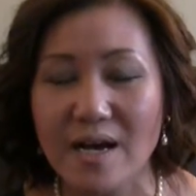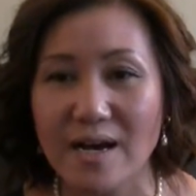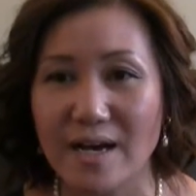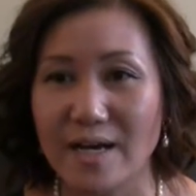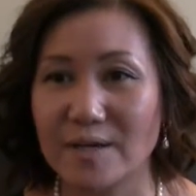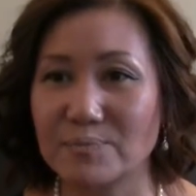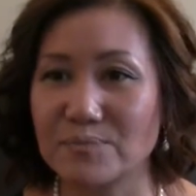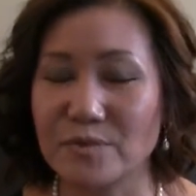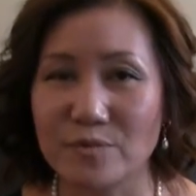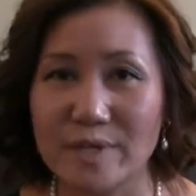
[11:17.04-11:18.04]

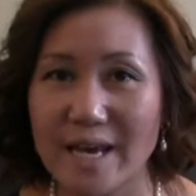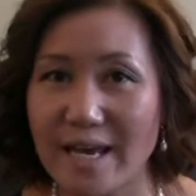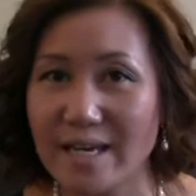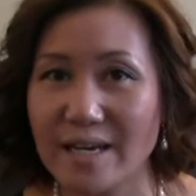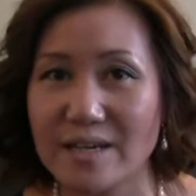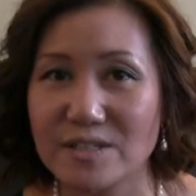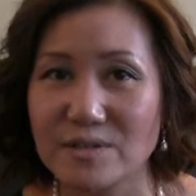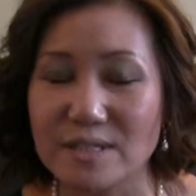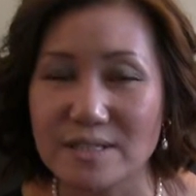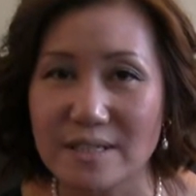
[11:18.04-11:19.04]
REAG, I
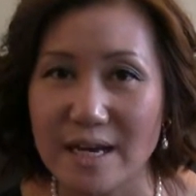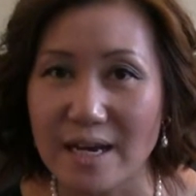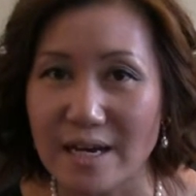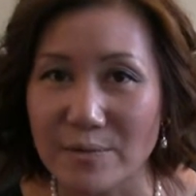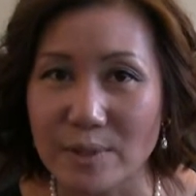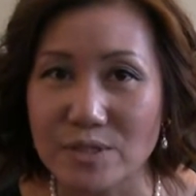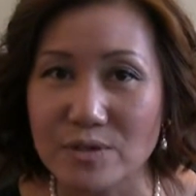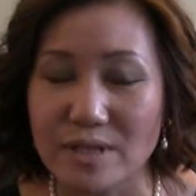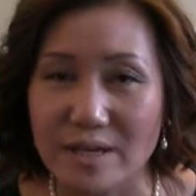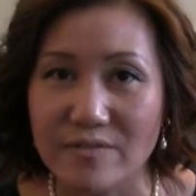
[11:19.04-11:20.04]
also I went
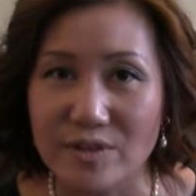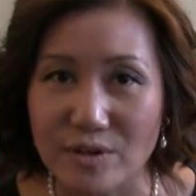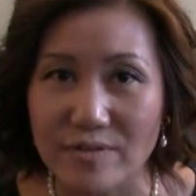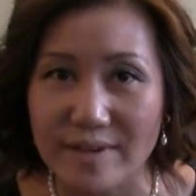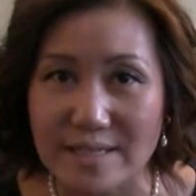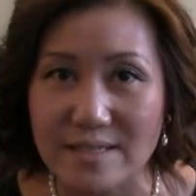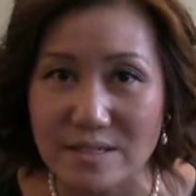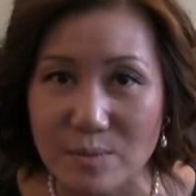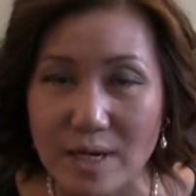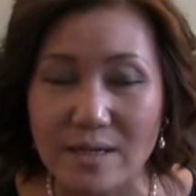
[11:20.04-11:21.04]
to a lot of their events
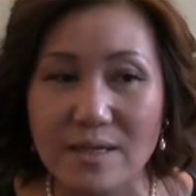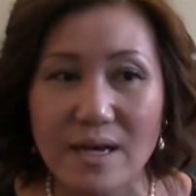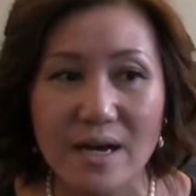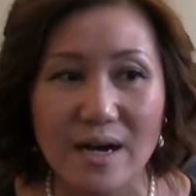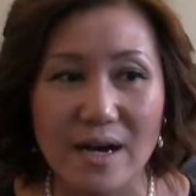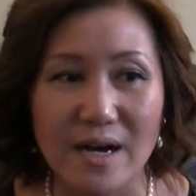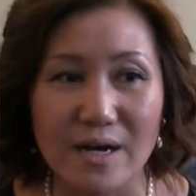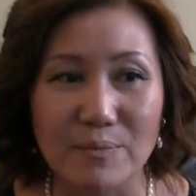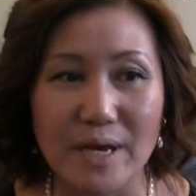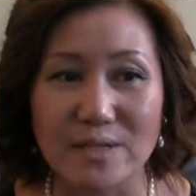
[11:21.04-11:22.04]
as well
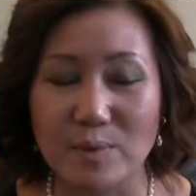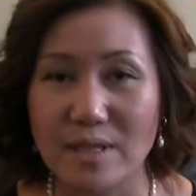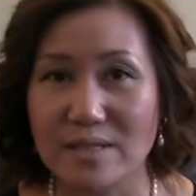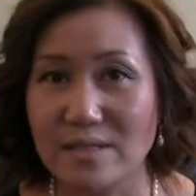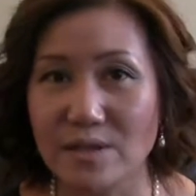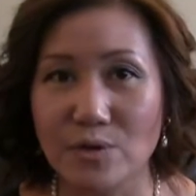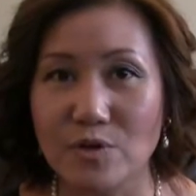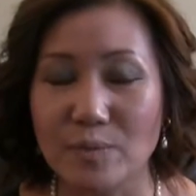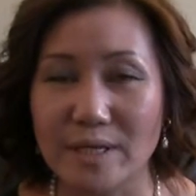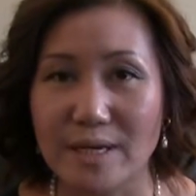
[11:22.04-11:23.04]
as the
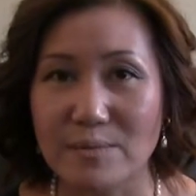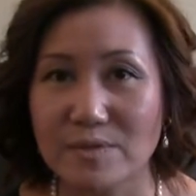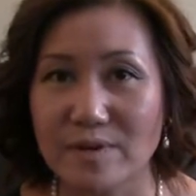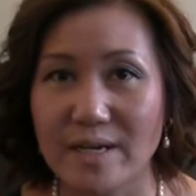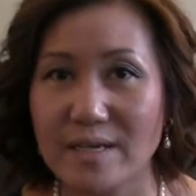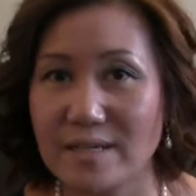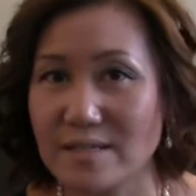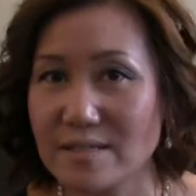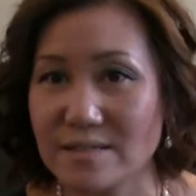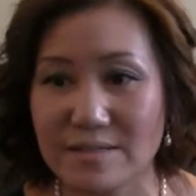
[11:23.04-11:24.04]
local meetups, right?
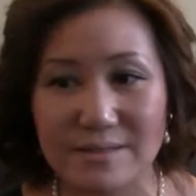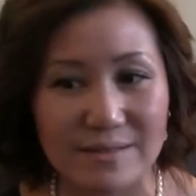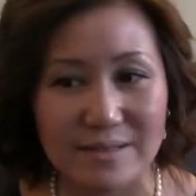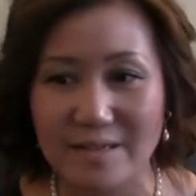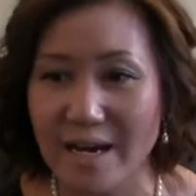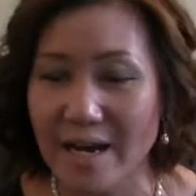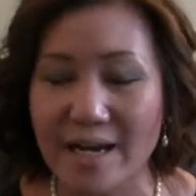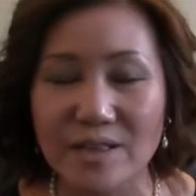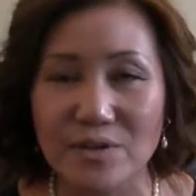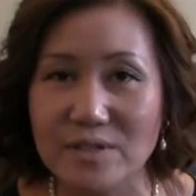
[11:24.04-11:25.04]

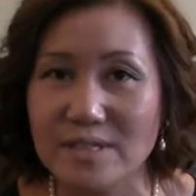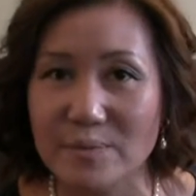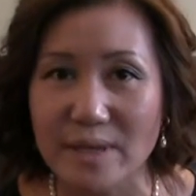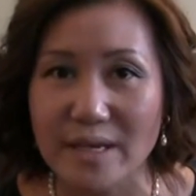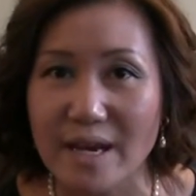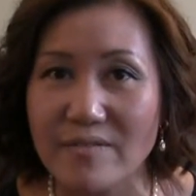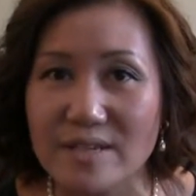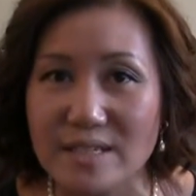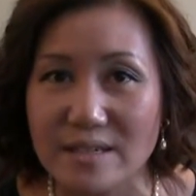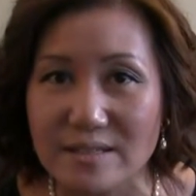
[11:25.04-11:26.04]
I learned something
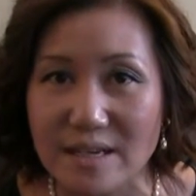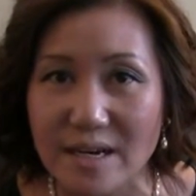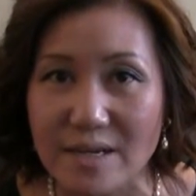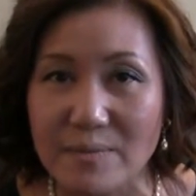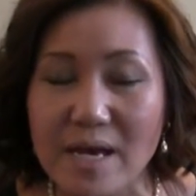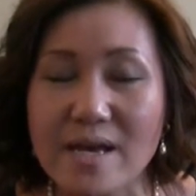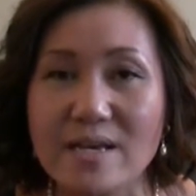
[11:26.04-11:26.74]
every single time.